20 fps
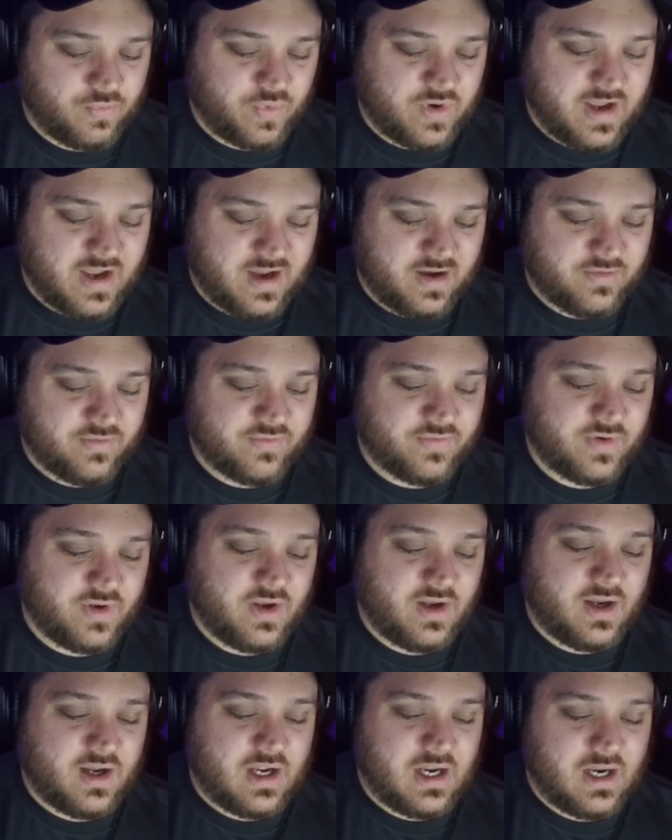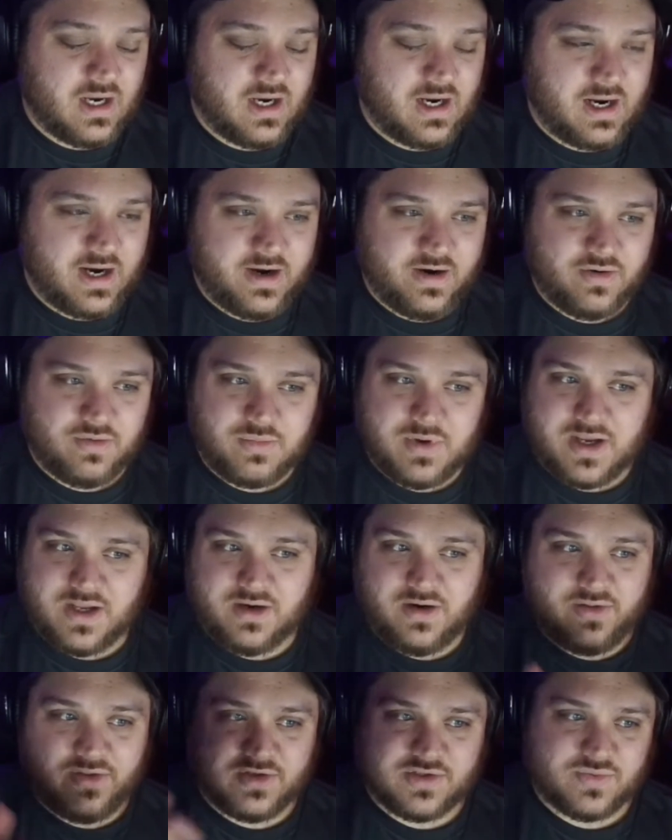We have Iron
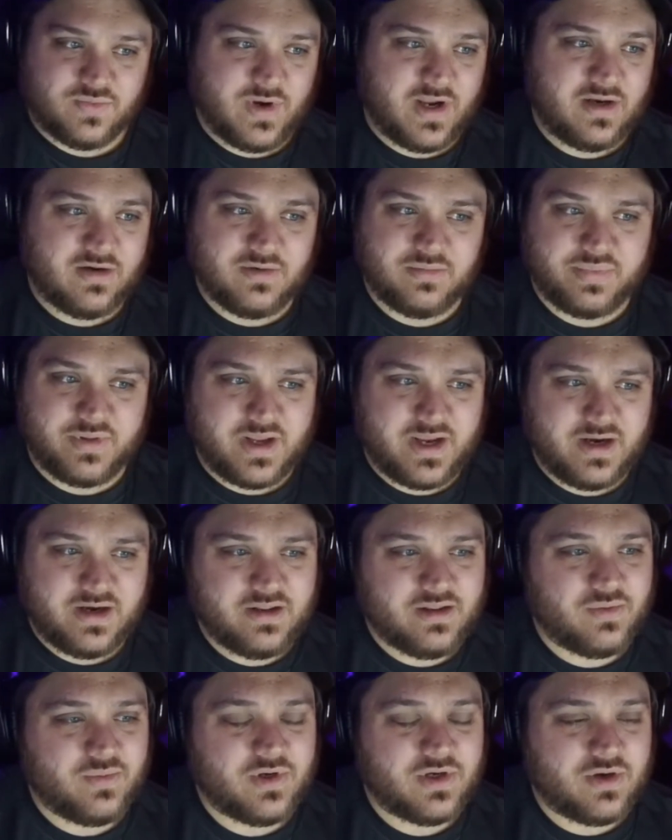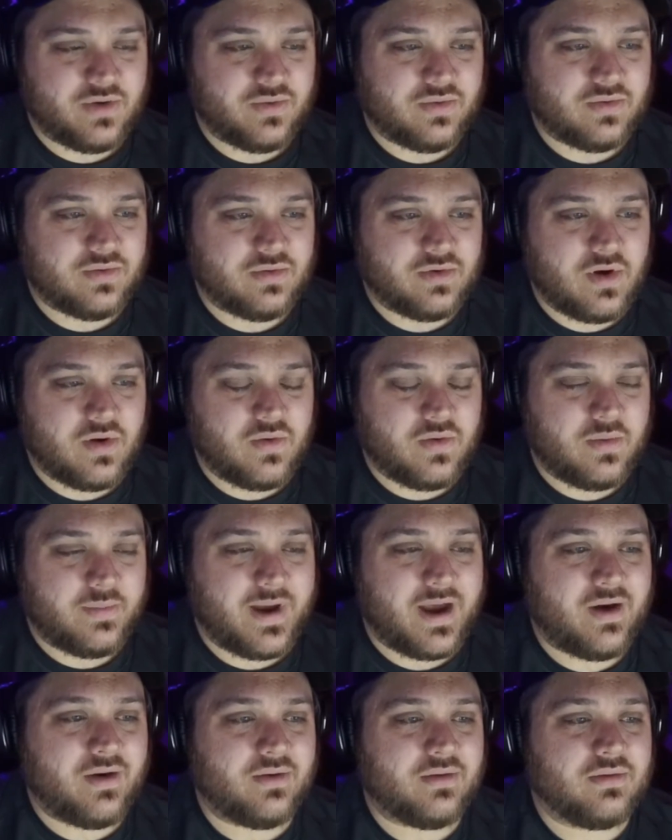Man on this random planet that we don't know
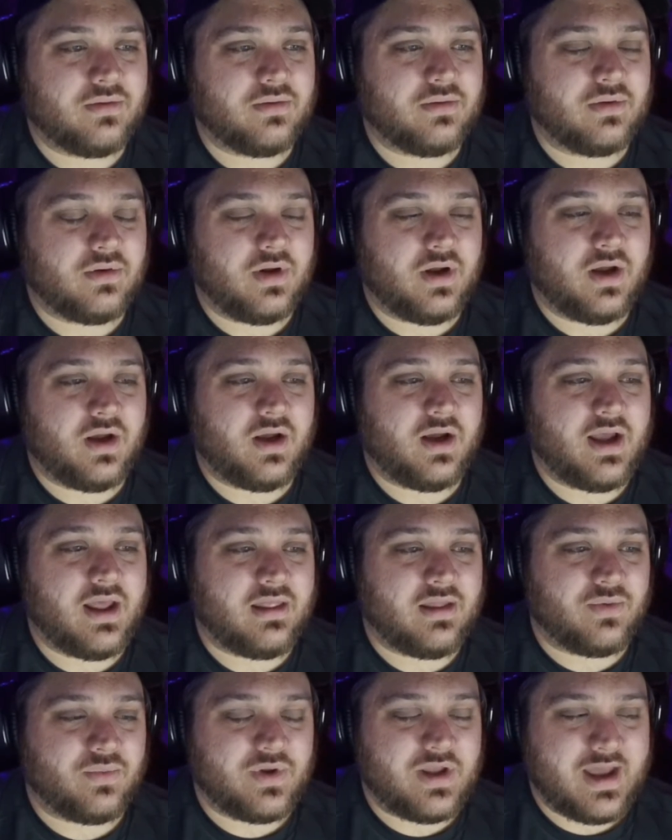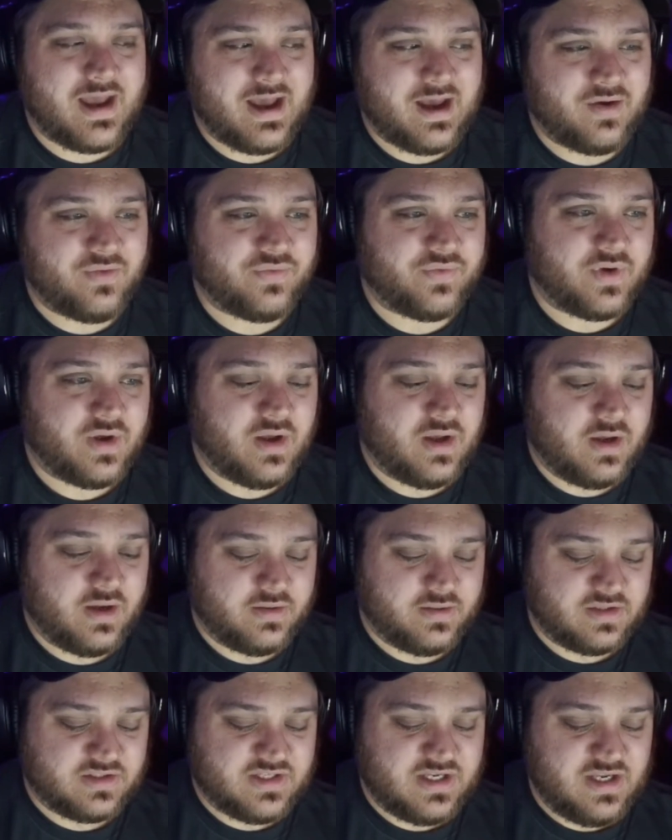about, and then we have
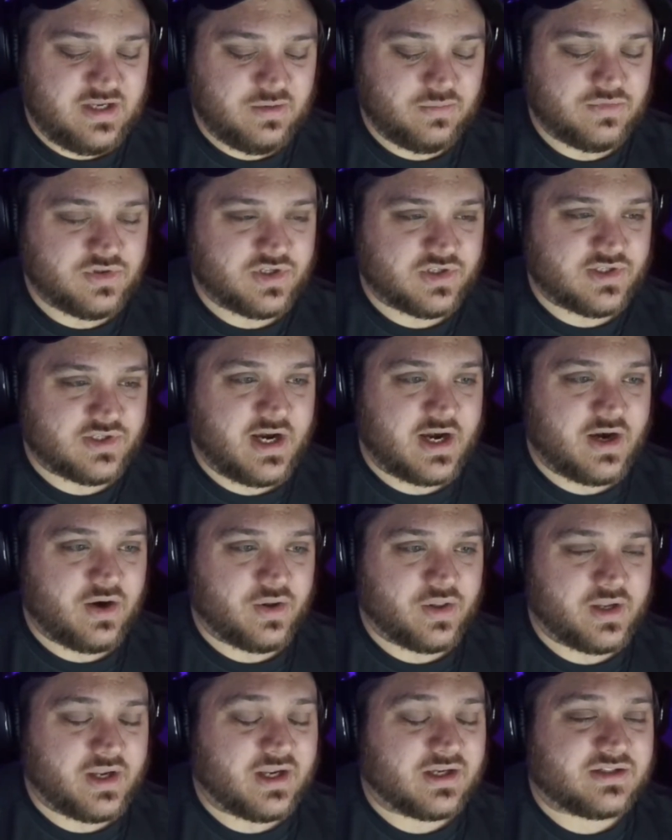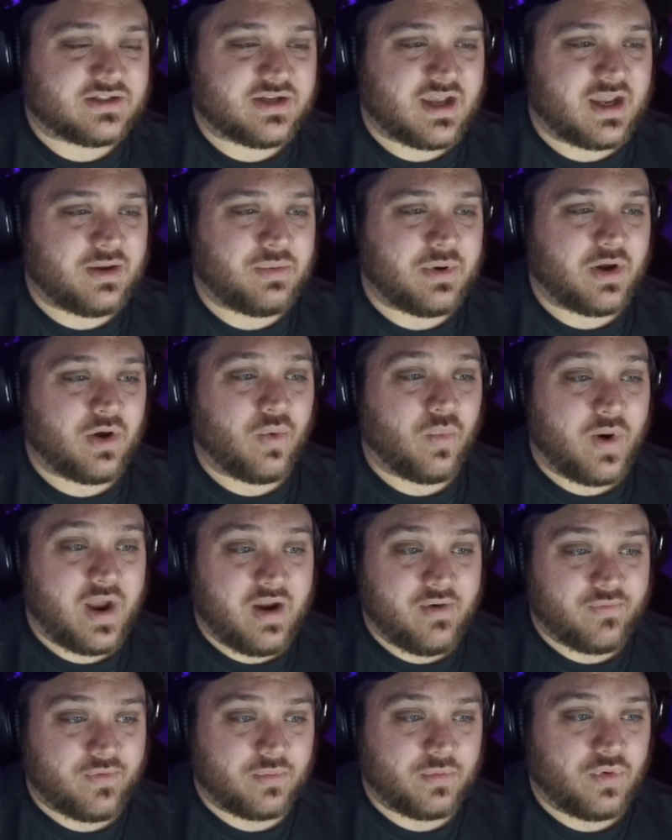the team just narrowly escaping
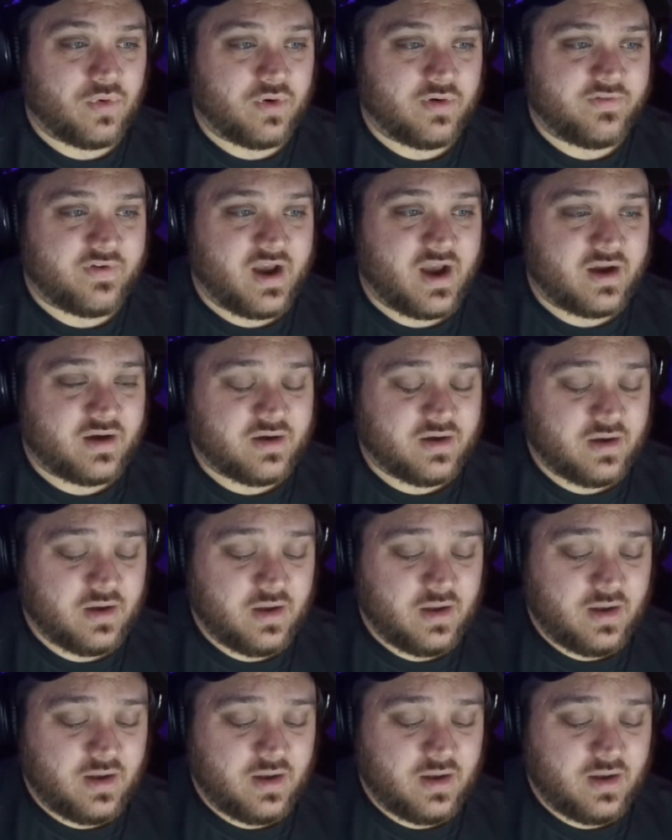away from Korvac.